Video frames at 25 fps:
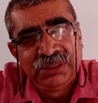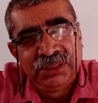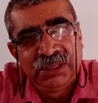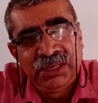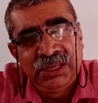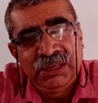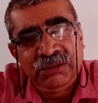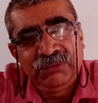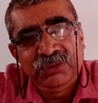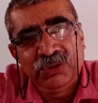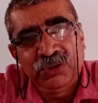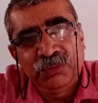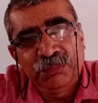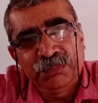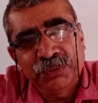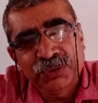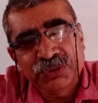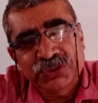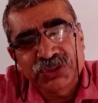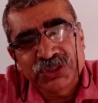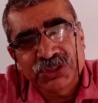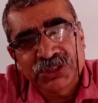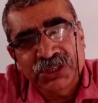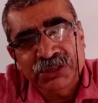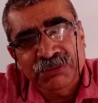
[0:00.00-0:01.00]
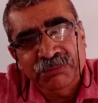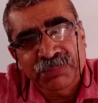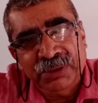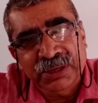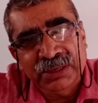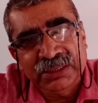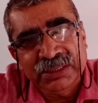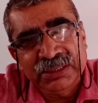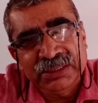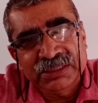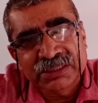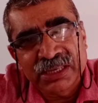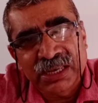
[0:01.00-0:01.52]
If the opposition
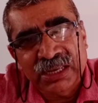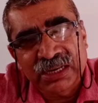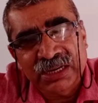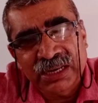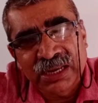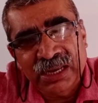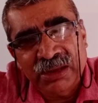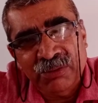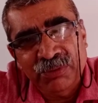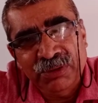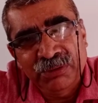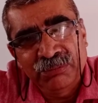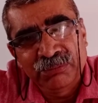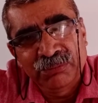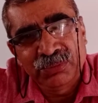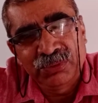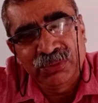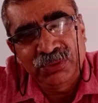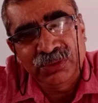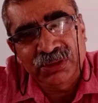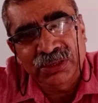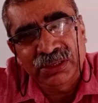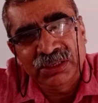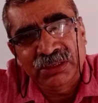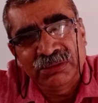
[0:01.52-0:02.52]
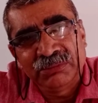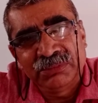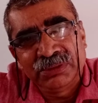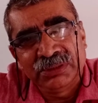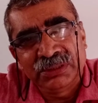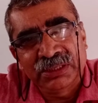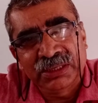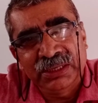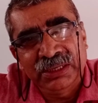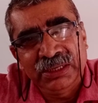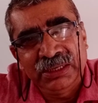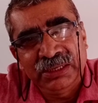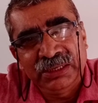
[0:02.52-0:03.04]
parties are having more
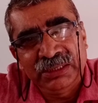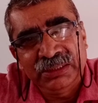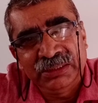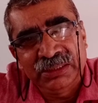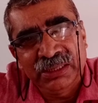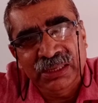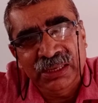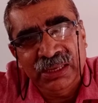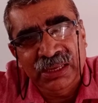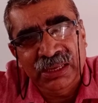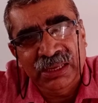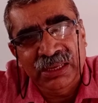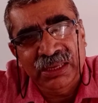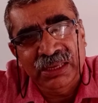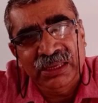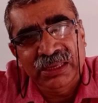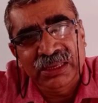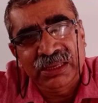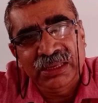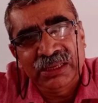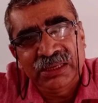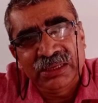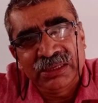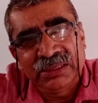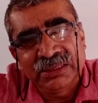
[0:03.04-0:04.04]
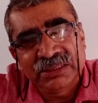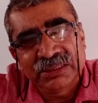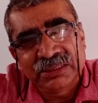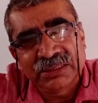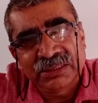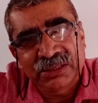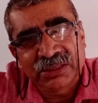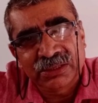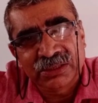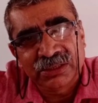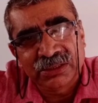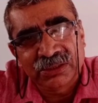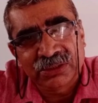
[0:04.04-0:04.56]
number in the
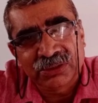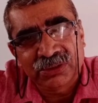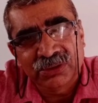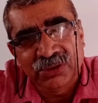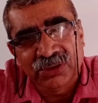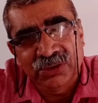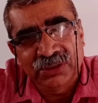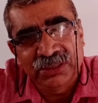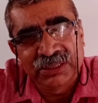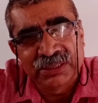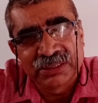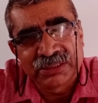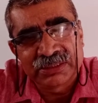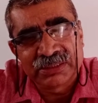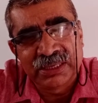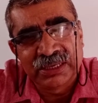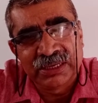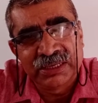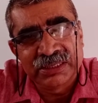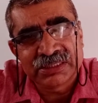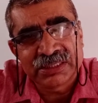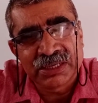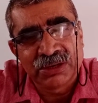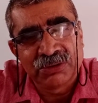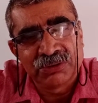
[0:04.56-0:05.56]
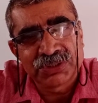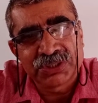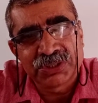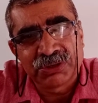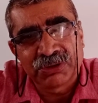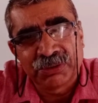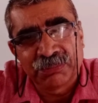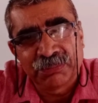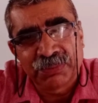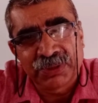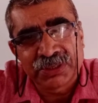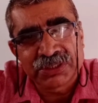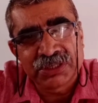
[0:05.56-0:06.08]
Congress, that is House of
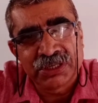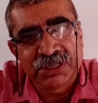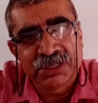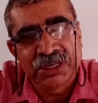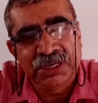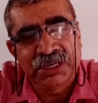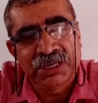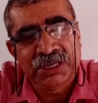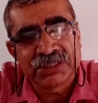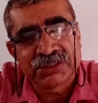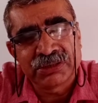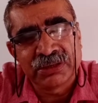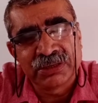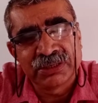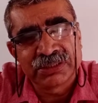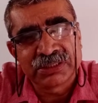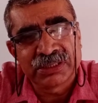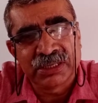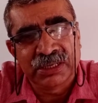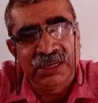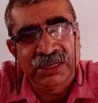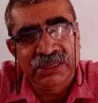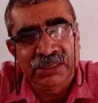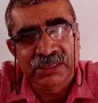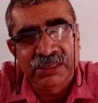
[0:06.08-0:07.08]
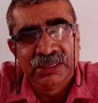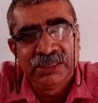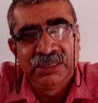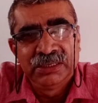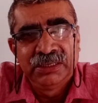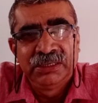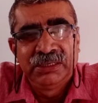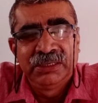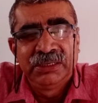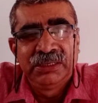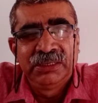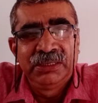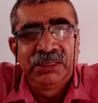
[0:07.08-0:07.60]
Representatives and Senate,
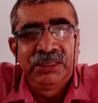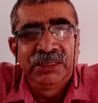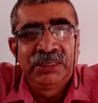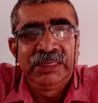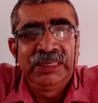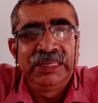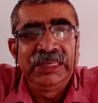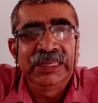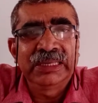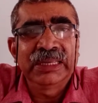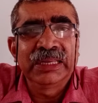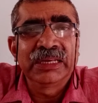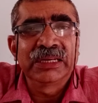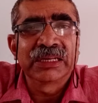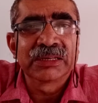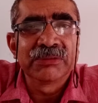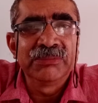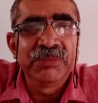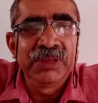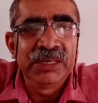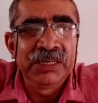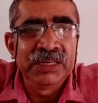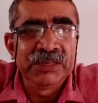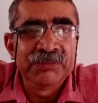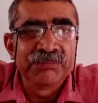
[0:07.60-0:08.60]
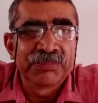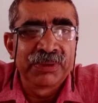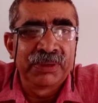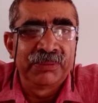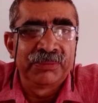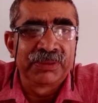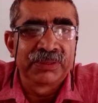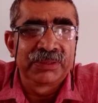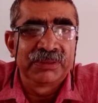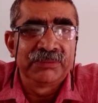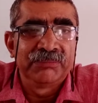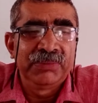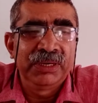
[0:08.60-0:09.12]
he can remain in
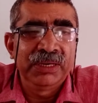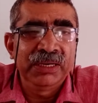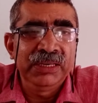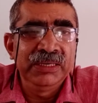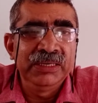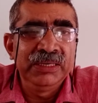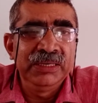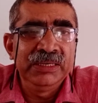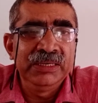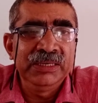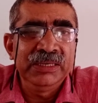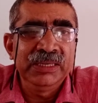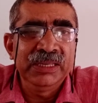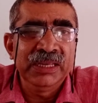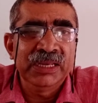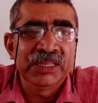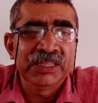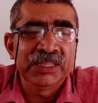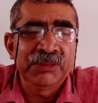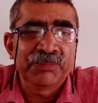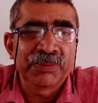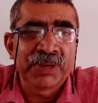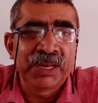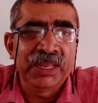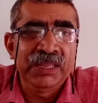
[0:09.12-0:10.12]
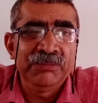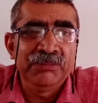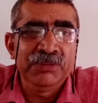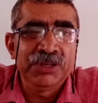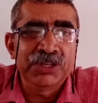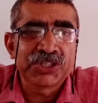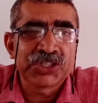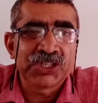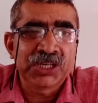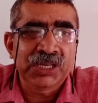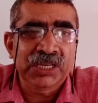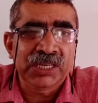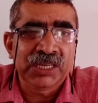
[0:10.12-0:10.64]
power. But in India, the Prime
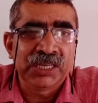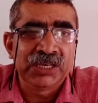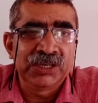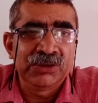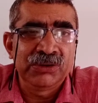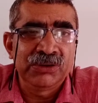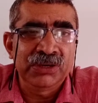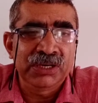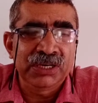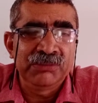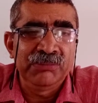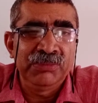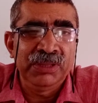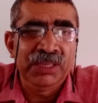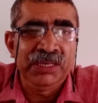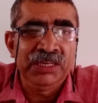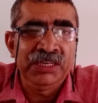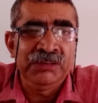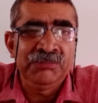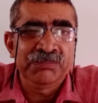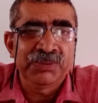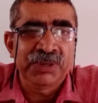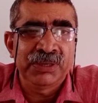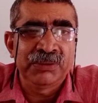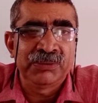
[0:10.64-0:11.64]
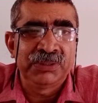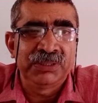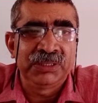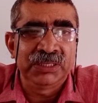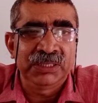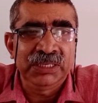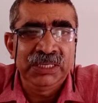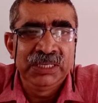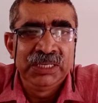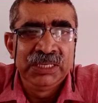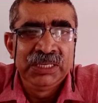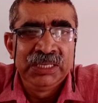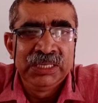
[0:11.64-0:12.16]
Minister cannot remain in
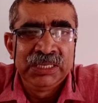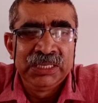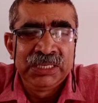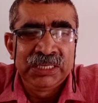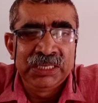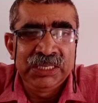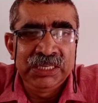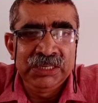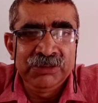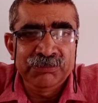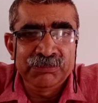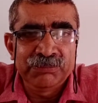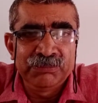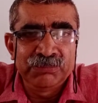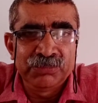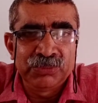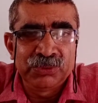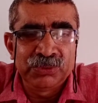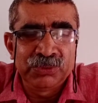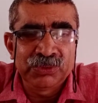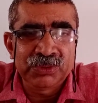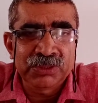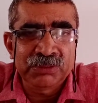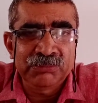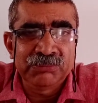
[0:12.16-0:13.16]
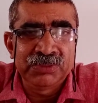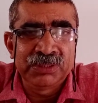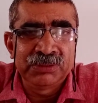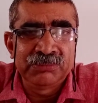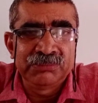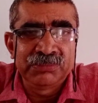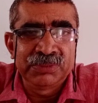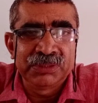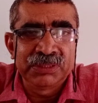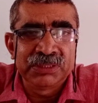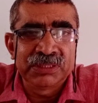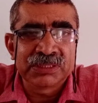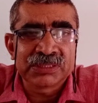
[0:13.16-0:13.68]
power if more
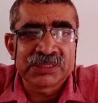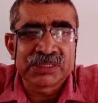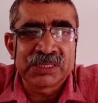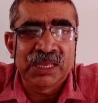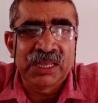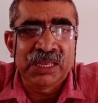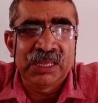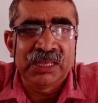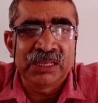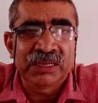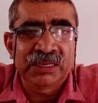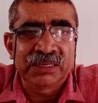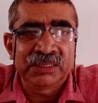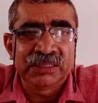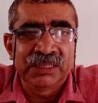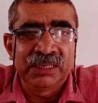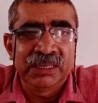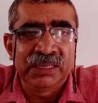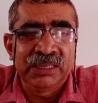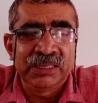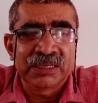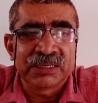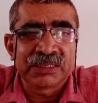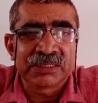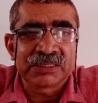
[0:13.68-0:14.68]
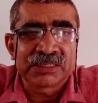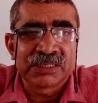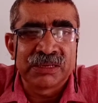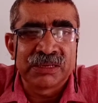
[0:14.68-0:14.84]
members are there